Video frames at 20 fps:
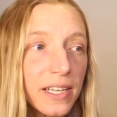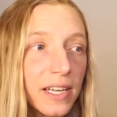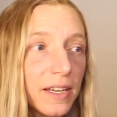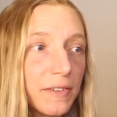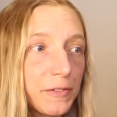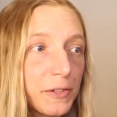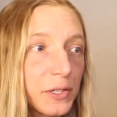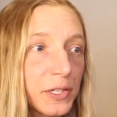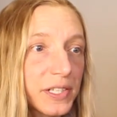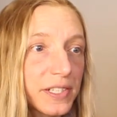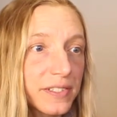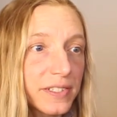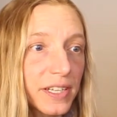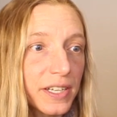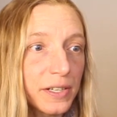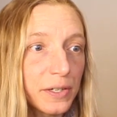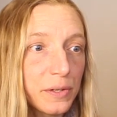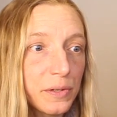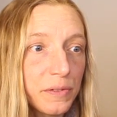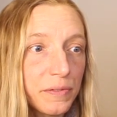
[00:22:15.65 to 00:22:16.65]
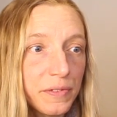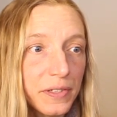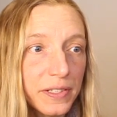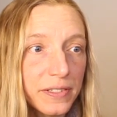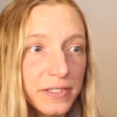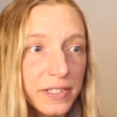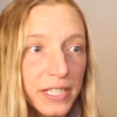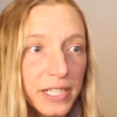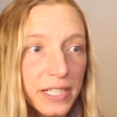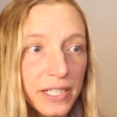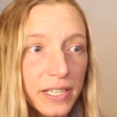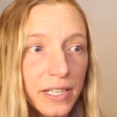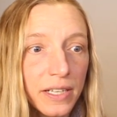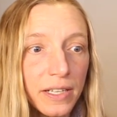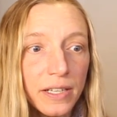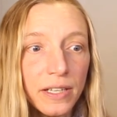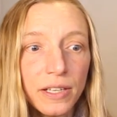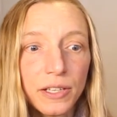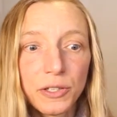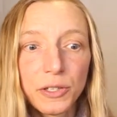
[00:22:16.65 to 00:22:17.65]
if you're a designer who feels like
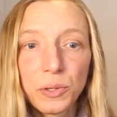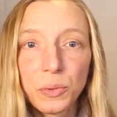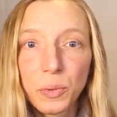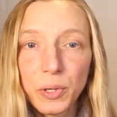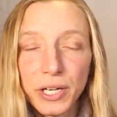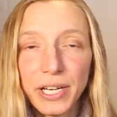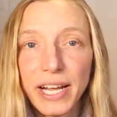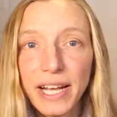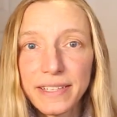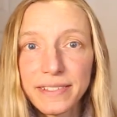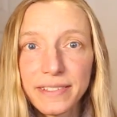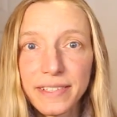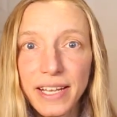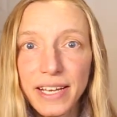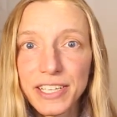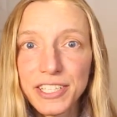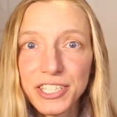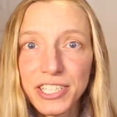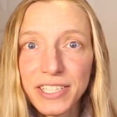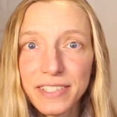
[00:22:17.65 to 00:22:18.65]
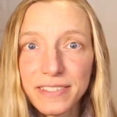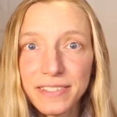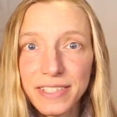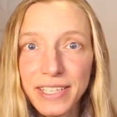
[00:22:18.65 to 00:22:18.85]
your work hasn't had a chance